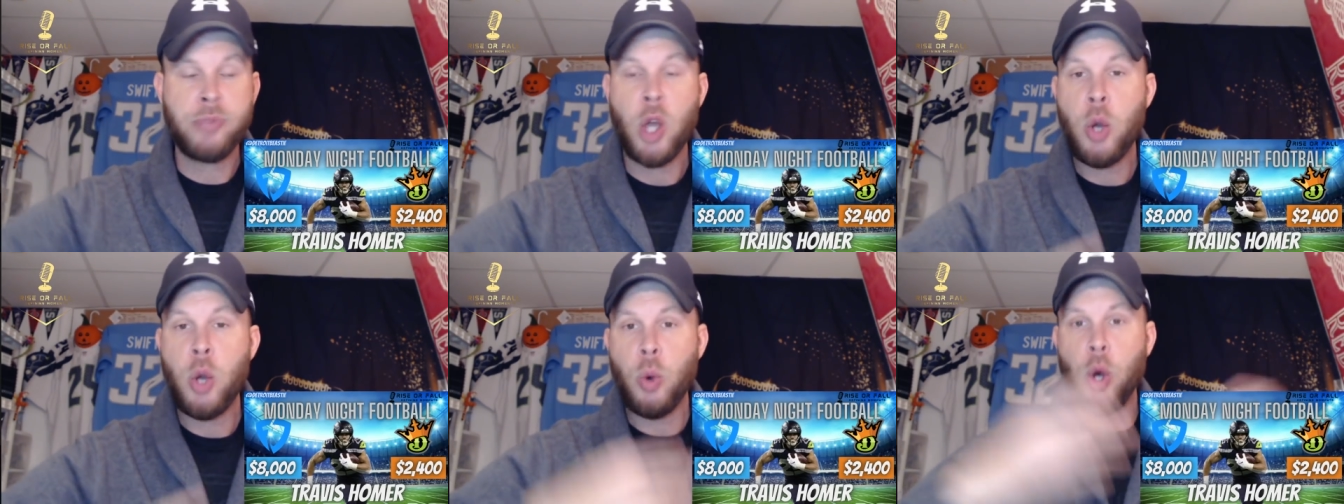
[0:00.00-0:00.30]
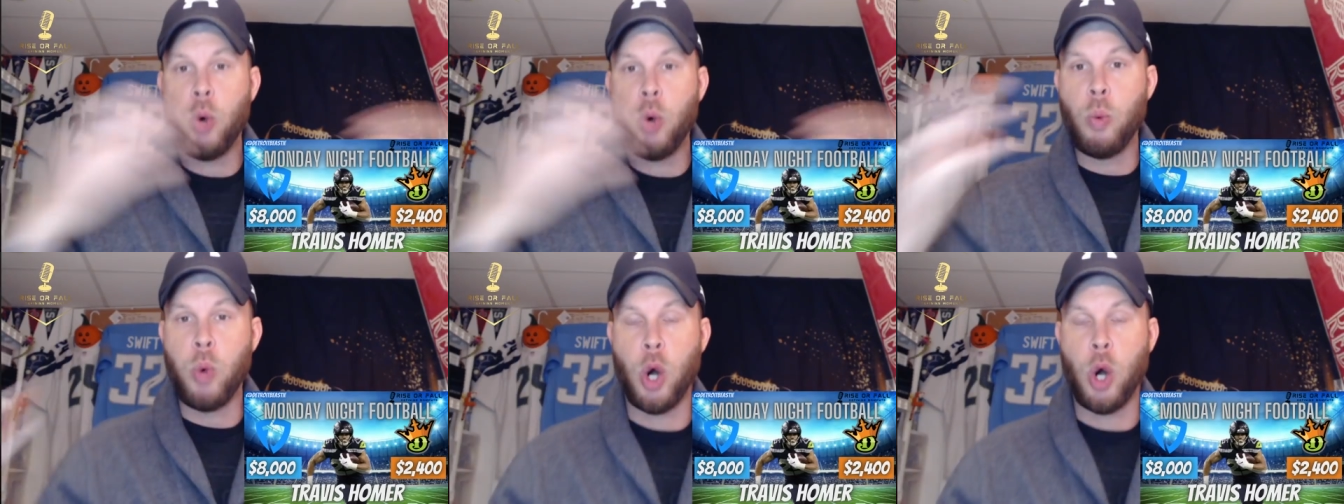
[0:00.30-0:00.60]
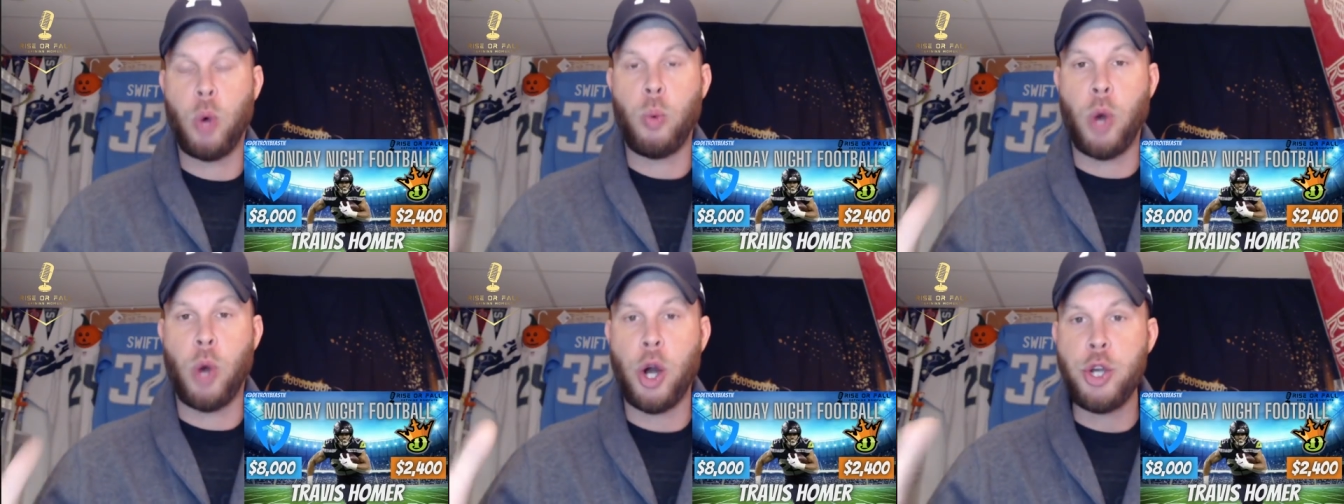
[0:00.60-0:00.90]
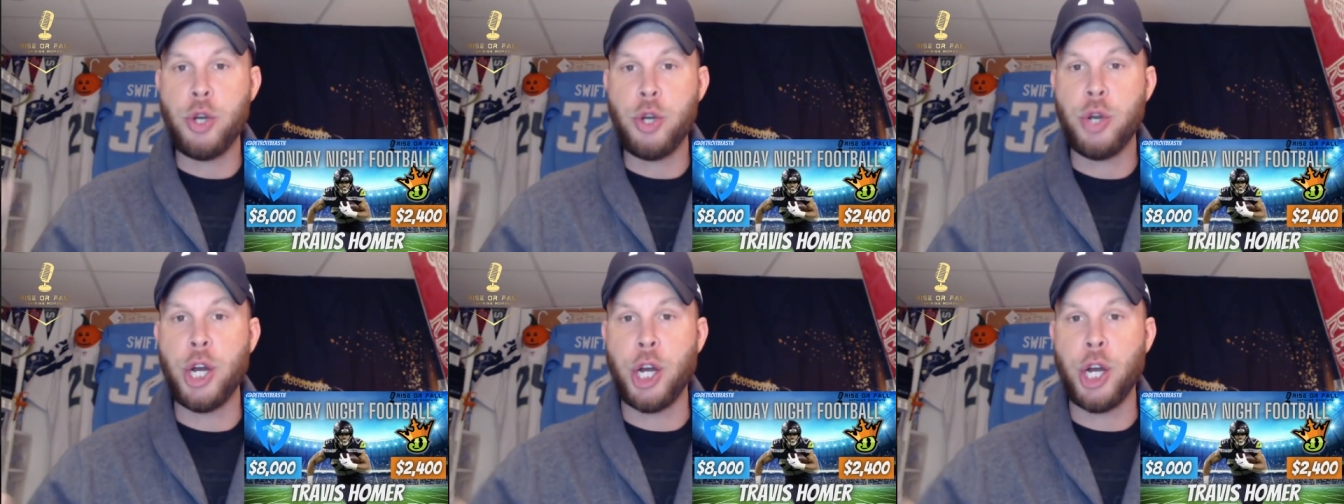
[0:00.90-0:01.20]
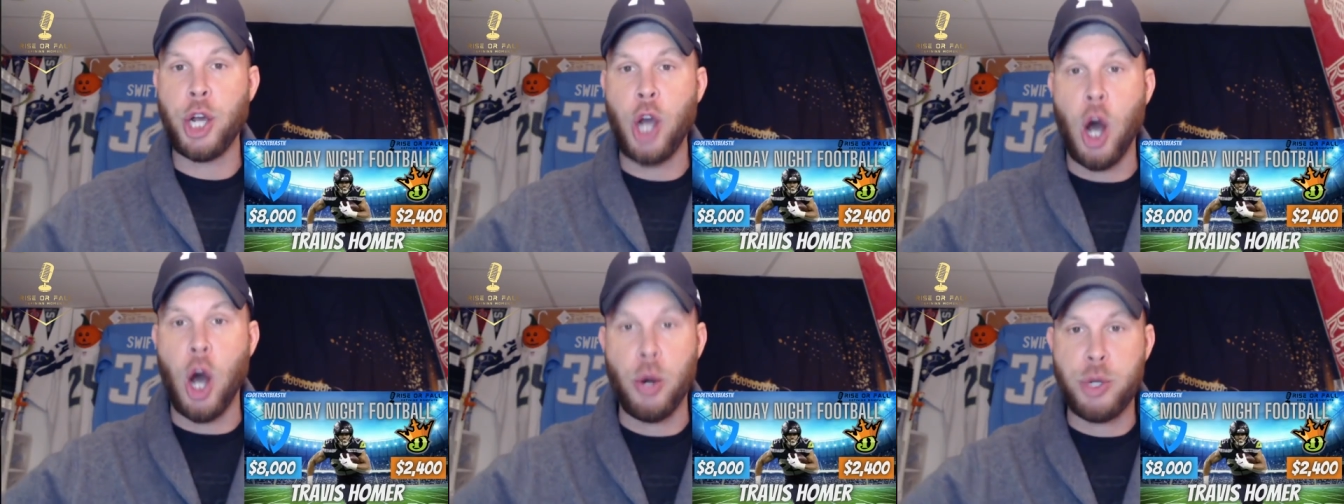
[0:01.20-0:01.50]
wh where are you going to
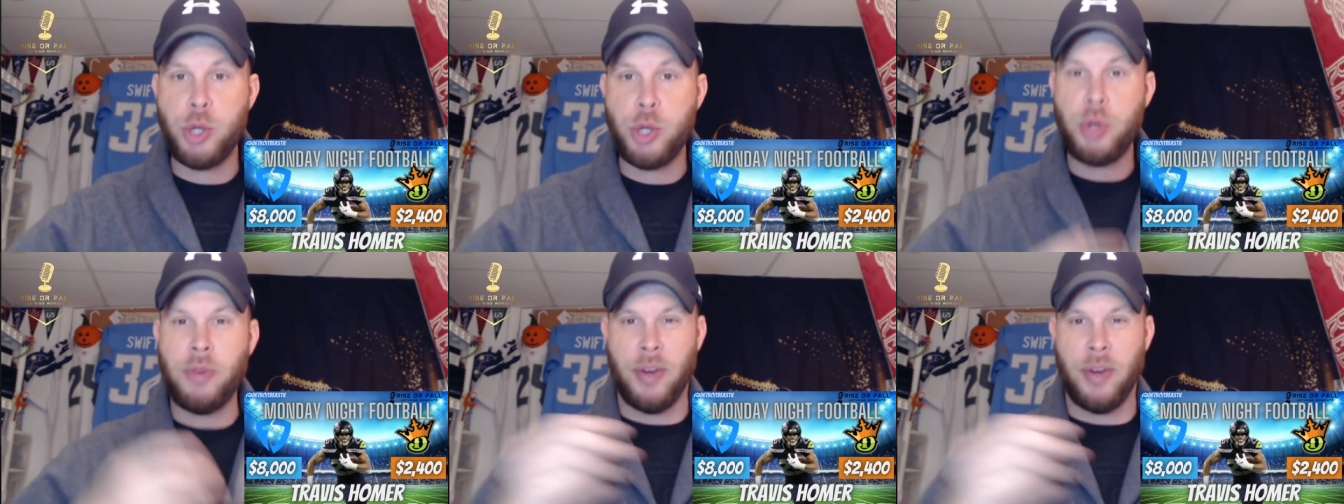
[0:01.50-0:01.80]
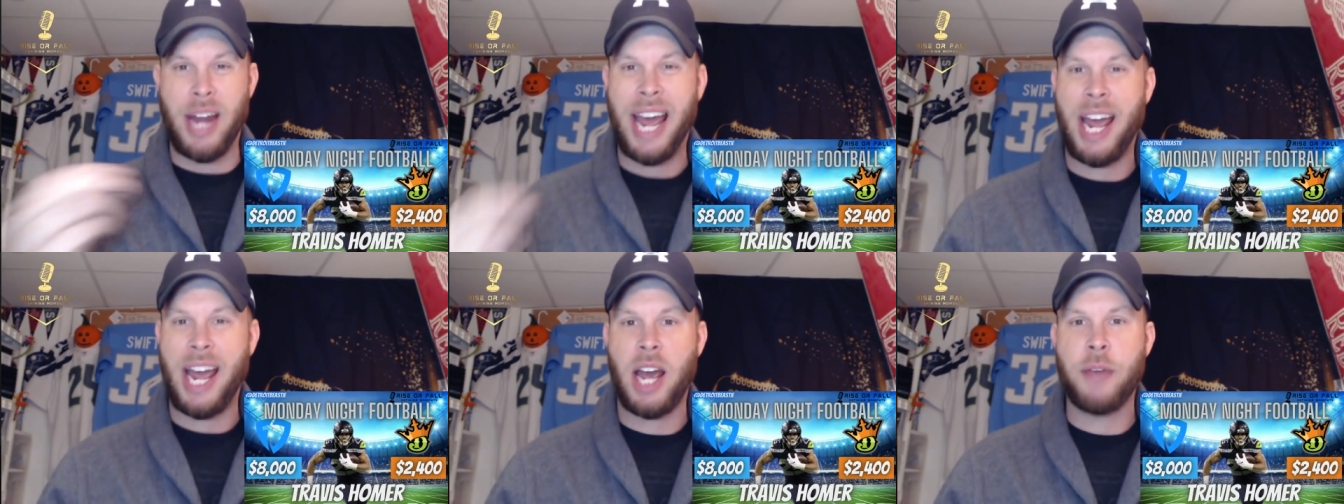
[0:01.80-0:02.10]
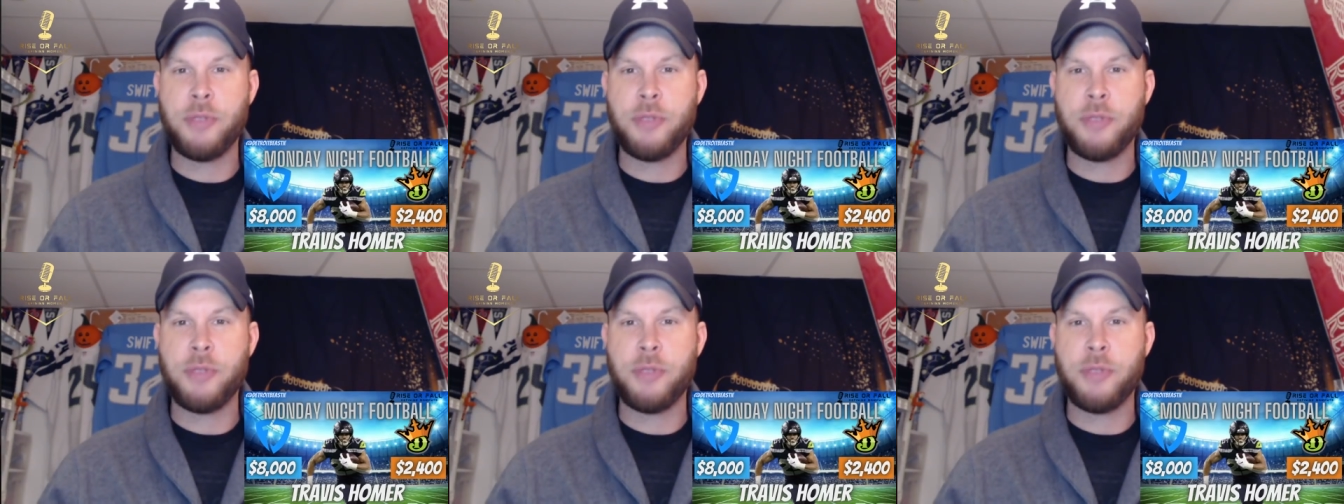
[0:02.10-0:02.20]
go? Do you even have